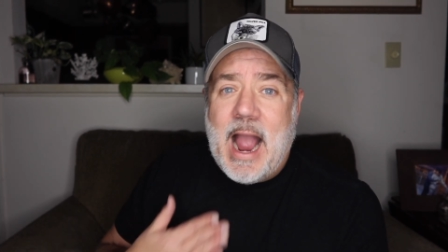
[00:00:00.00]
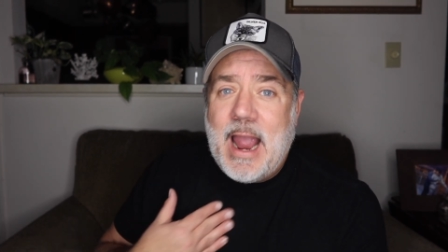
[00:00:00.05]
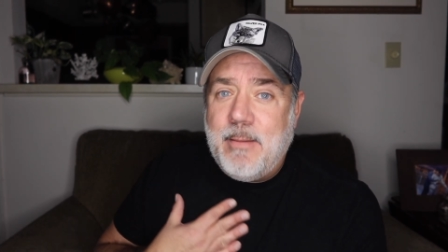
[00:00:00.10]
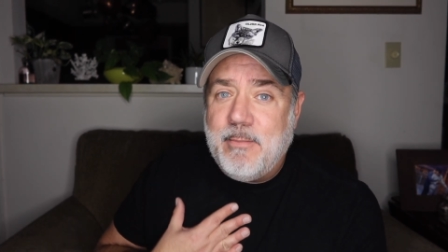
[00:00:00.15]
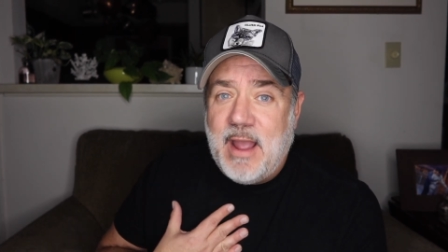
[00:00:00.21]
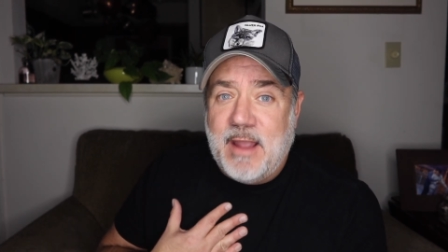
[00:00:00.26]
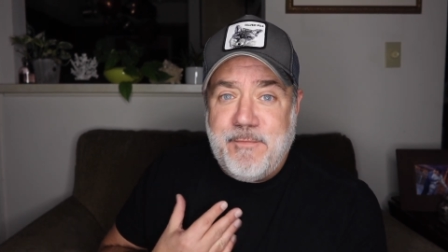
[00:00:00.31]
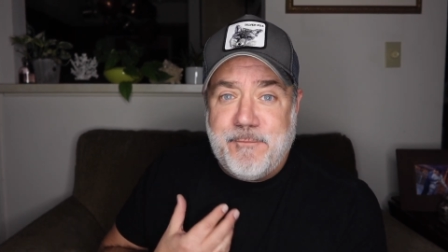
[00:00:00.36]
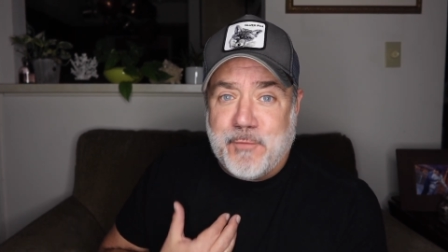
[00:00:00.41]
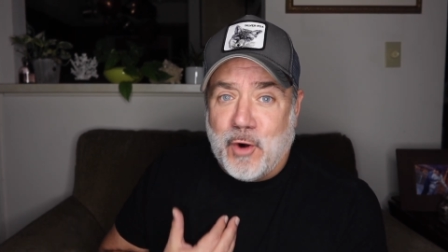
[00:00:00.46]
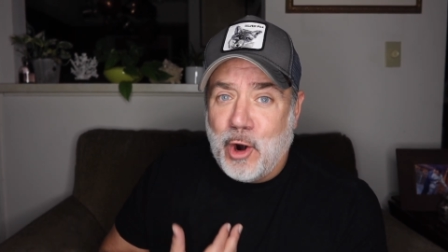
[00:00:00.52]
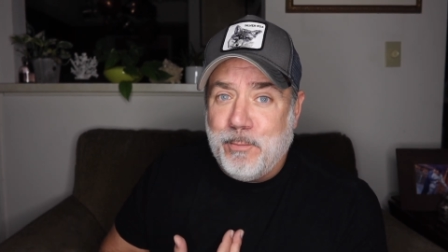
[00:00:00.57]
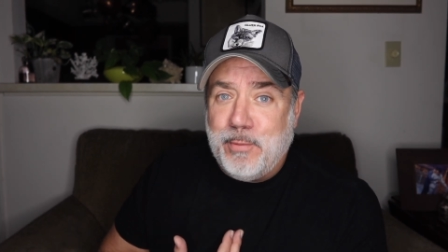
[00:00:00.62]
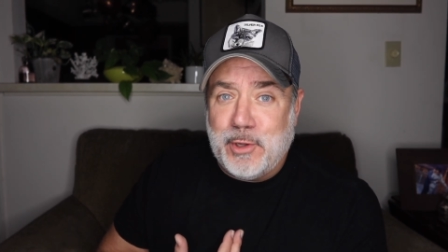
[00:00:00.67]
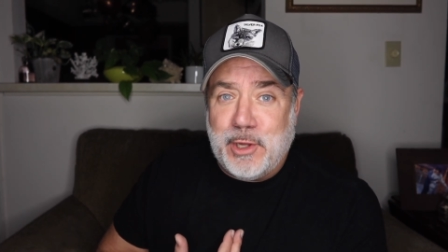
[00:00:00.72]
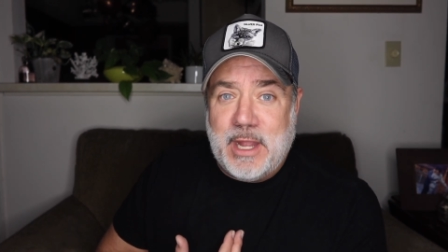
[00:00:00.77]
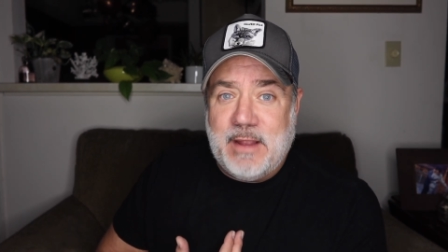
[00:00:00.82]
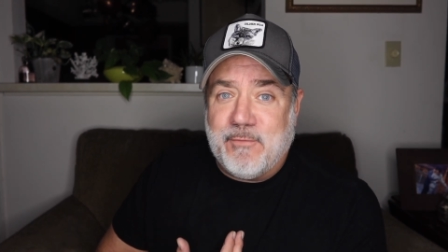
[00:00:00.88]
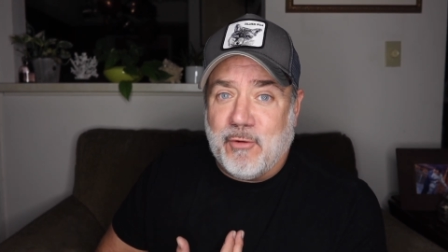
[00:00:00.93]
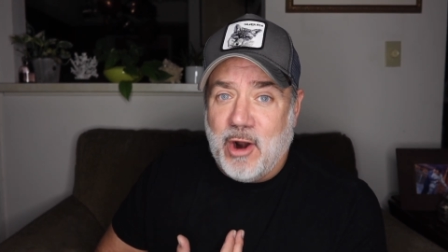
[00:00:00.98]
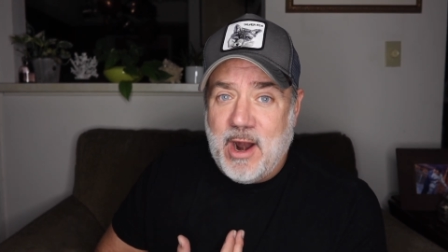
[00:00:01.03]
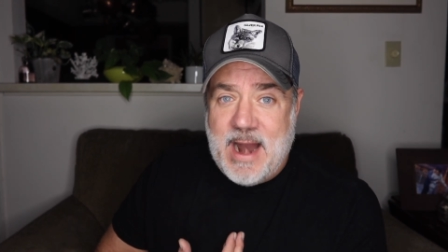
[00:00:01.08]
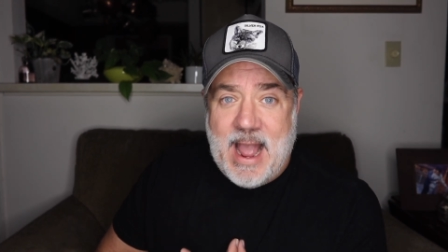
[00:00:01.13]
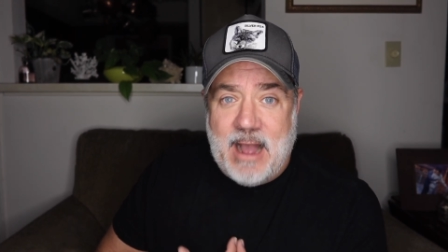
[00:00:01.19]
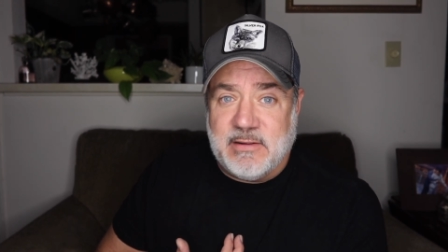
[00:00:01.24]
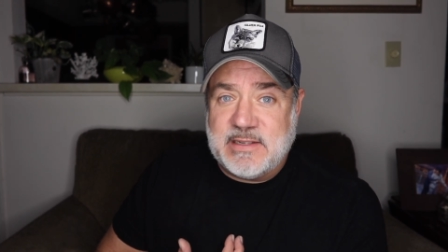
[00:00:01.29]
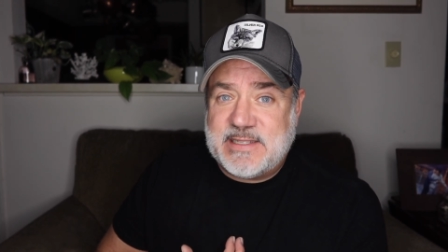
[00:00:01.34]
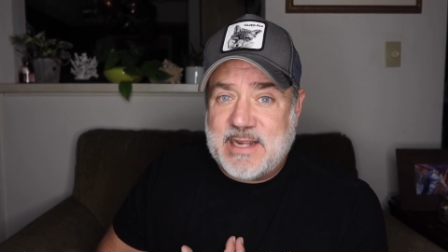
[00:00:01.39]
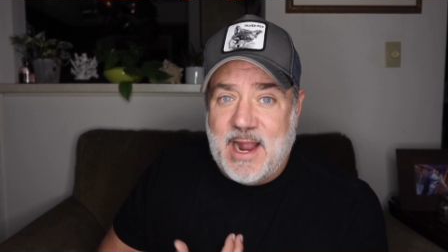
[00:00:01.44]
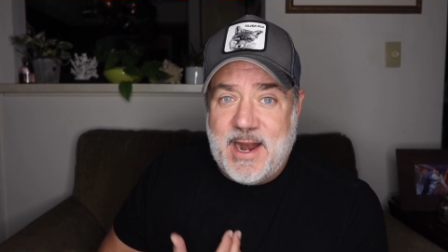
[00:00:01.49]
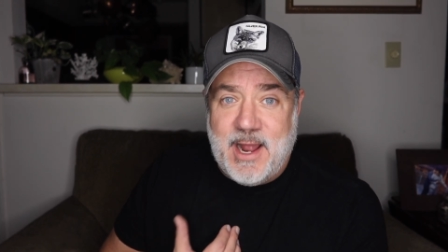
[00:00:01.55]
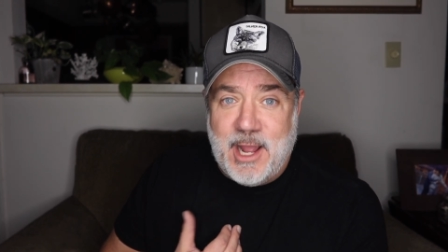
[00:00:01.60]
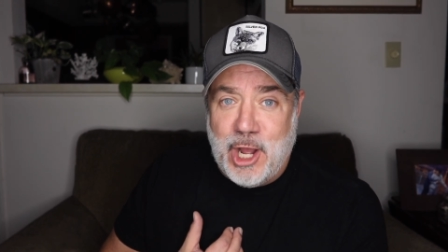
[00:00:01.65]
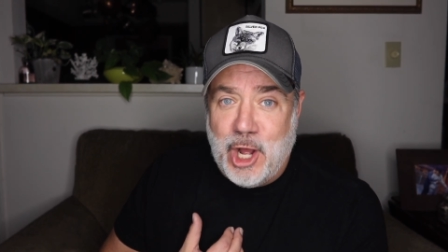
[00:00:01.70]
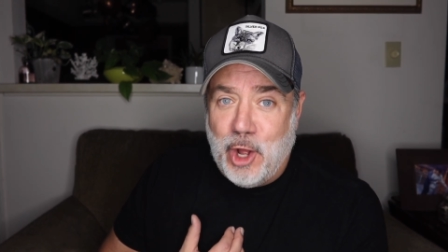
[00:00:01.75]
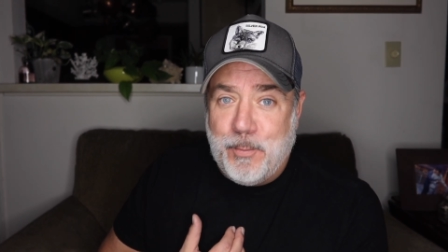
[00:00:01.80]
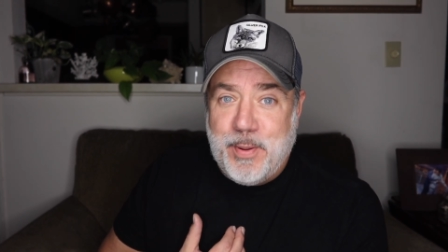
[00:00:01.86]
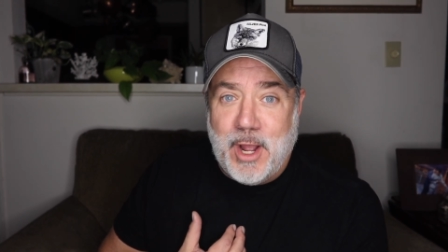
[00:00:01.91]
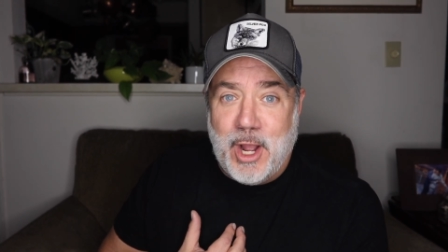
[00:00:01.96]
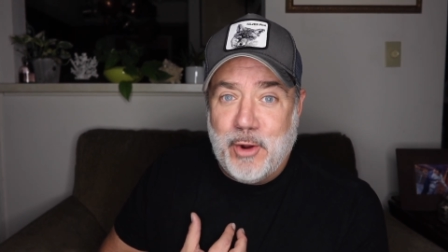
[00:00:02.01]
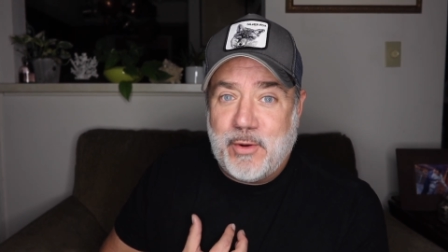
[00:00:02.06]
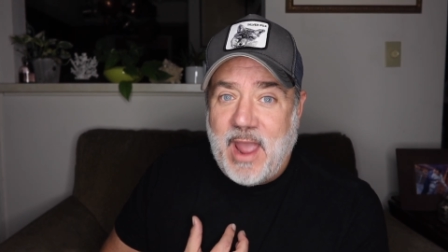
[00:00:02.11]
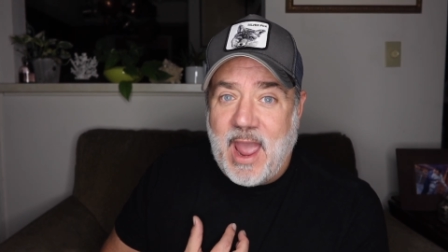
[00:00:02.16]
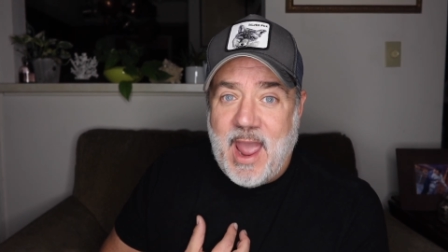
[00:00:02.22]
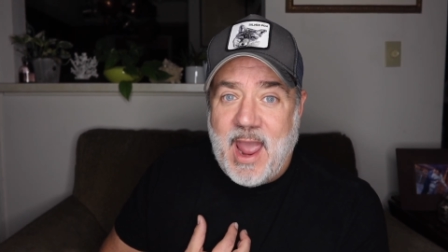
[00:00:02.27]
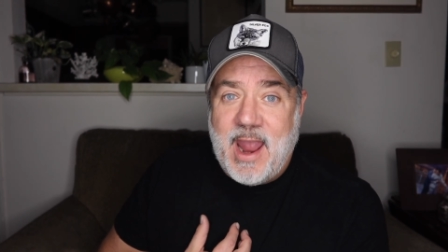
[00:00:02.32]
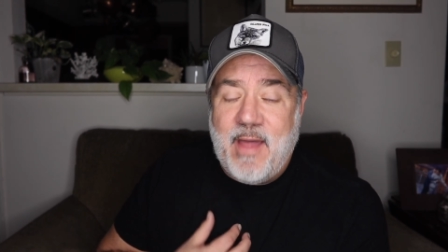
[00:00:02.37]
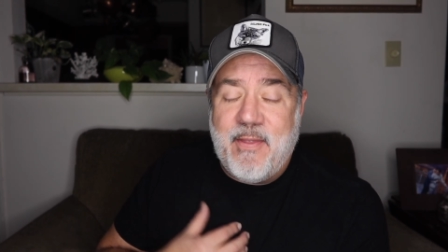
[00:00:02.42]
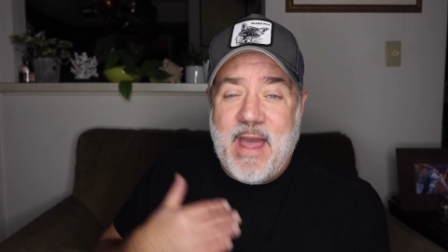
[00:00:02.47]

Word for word: I am a firm believer in outside help, okay?